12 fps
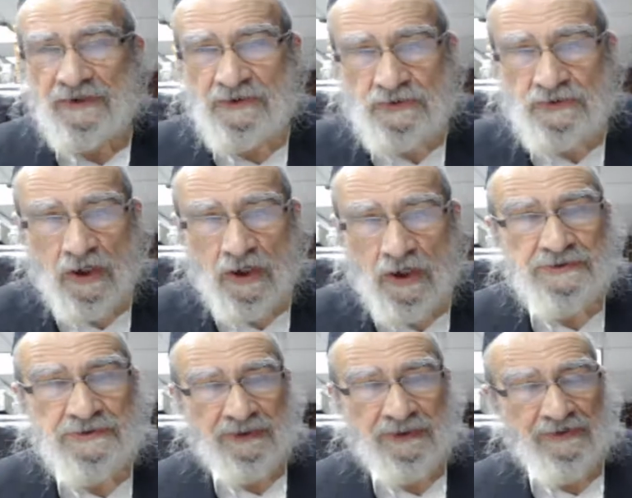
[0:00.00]
And the
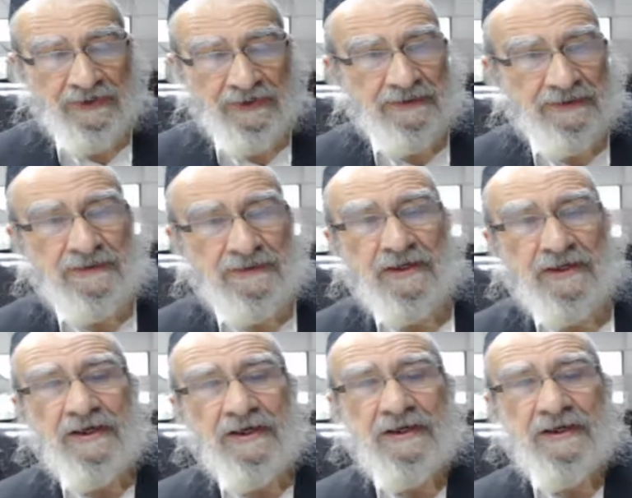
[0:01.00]
Shamis in Gan Eden
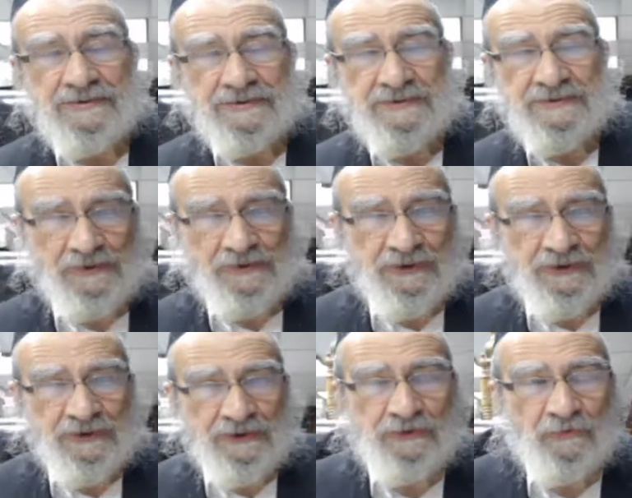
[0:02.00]
is also
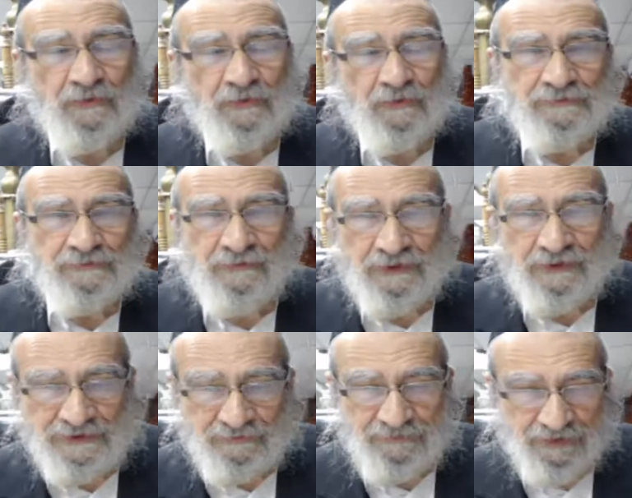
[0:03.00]
in, in the world, but
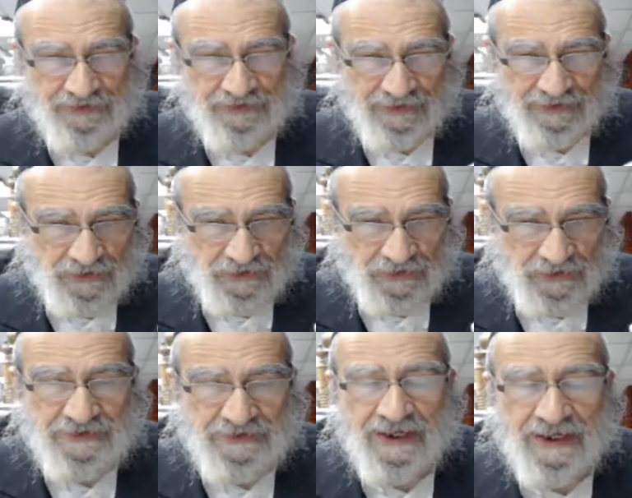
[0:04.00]
it's but the
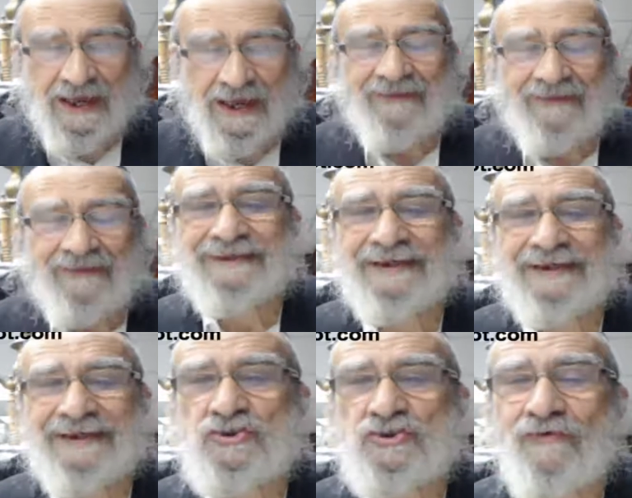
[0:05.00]
Shamis are not
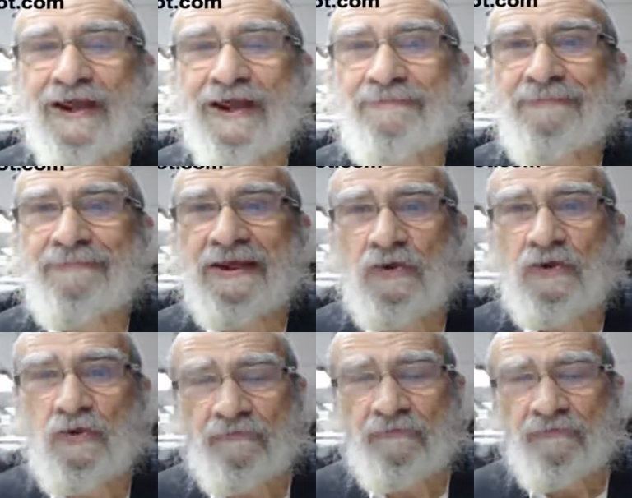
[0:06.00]
constrained by
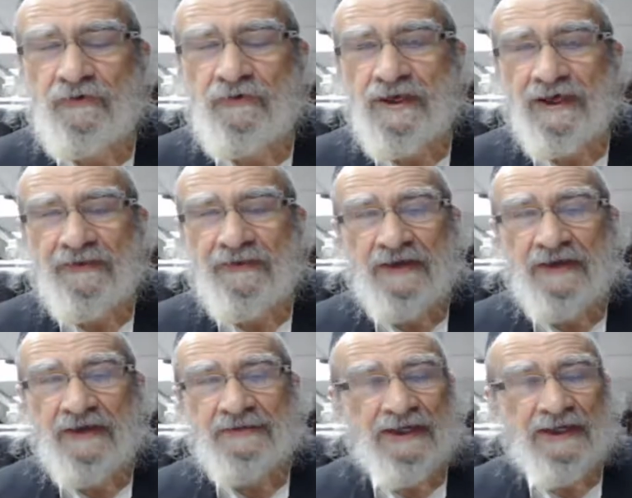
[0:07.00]
goof, and
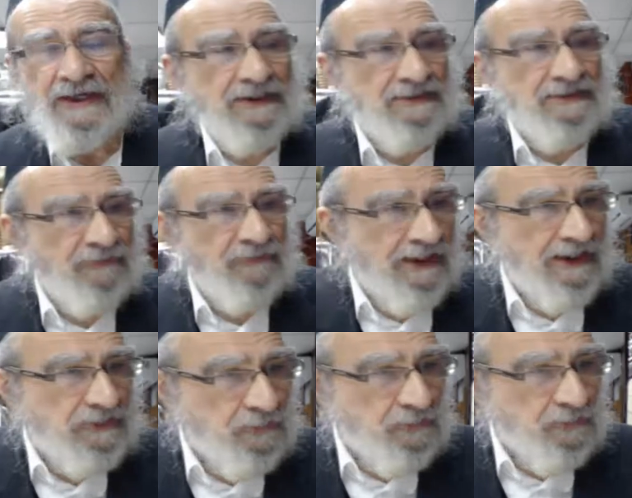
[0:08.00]
therefore they can
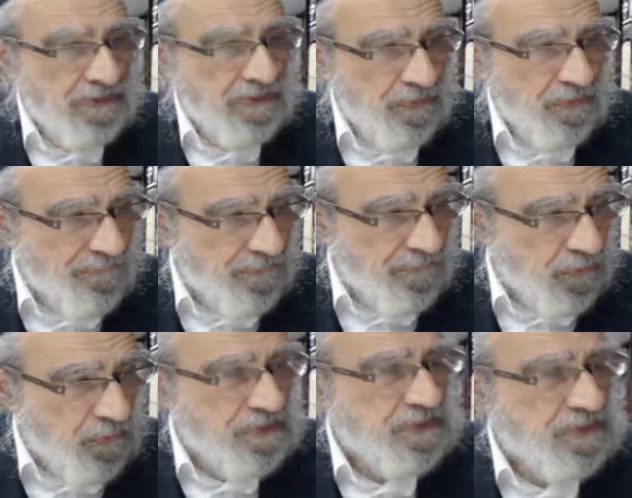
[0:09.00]
relate to to the
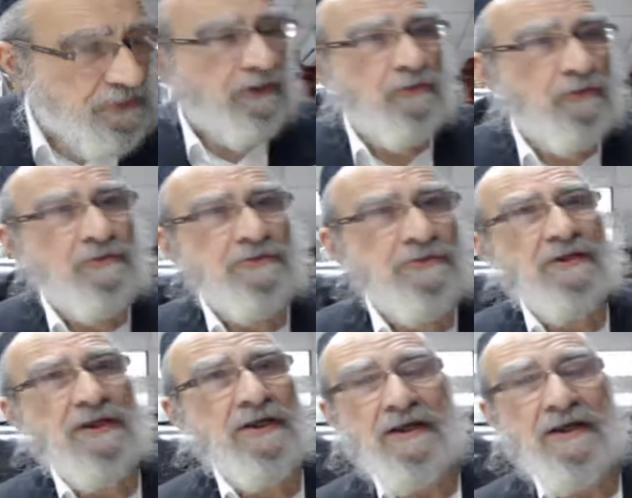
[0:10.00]
or Lakus.
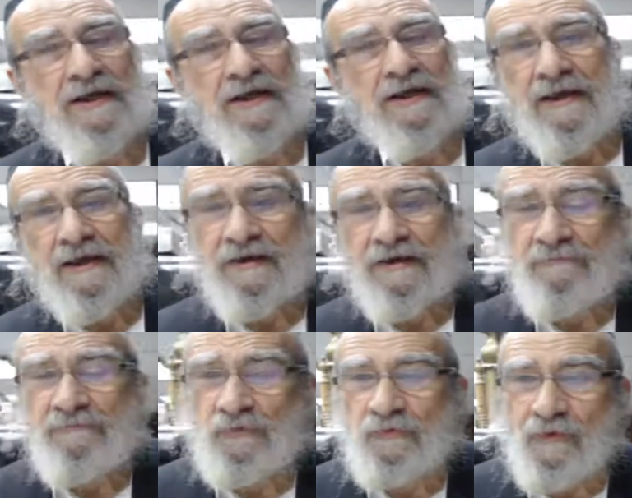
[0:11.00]

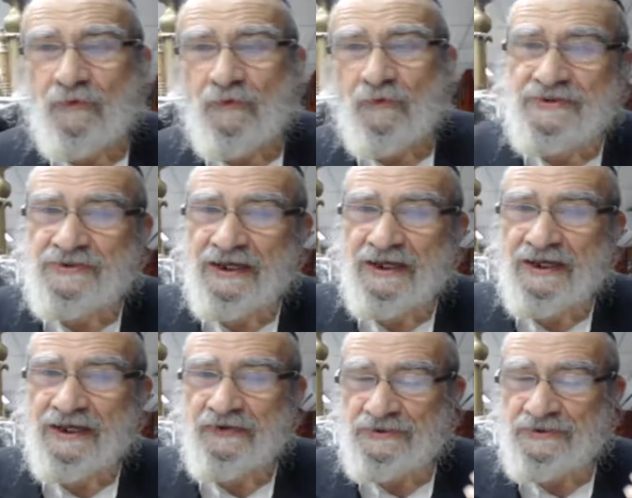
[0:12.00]
But once it is a,
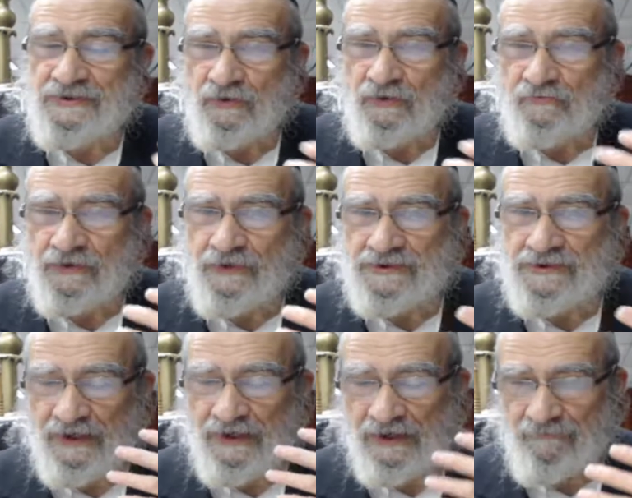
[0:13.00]
there is a goof, there is
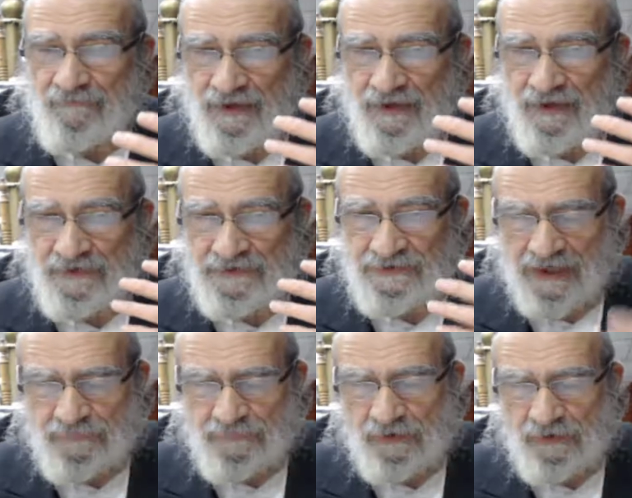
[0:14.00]
a, um, a,
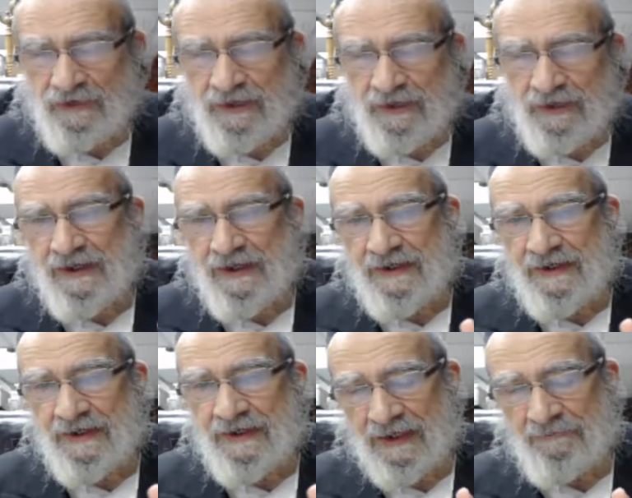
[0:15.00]
receptacle,
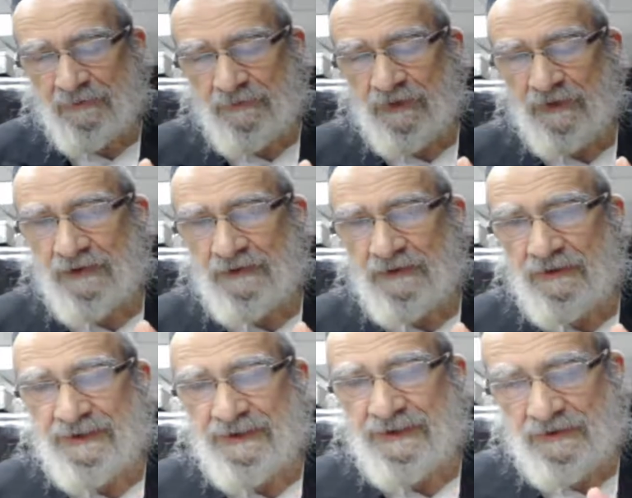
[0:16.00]
it, can be,
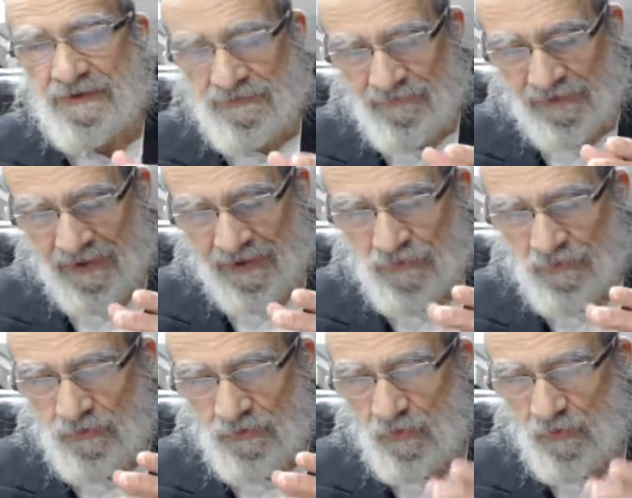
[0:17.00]
it can't relate to
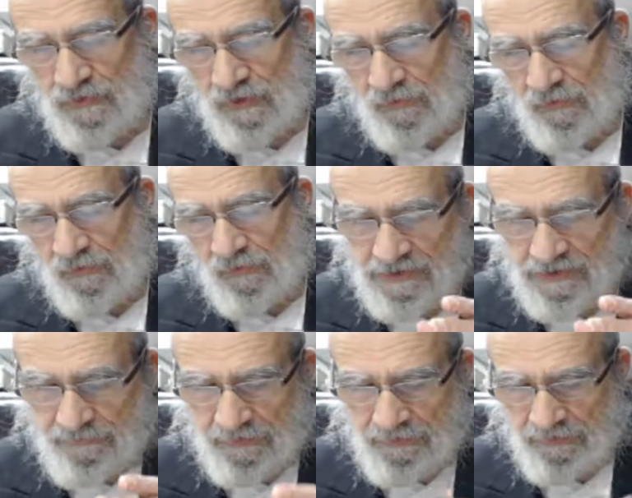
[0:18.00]
the Mahus or Lakus, it has
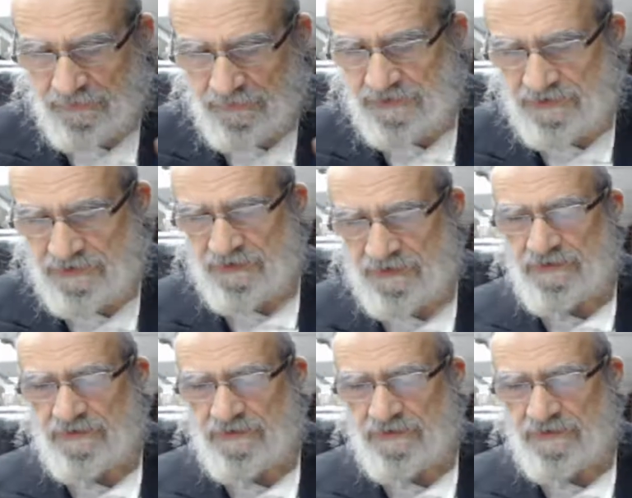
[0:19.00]
to be to Mitzias.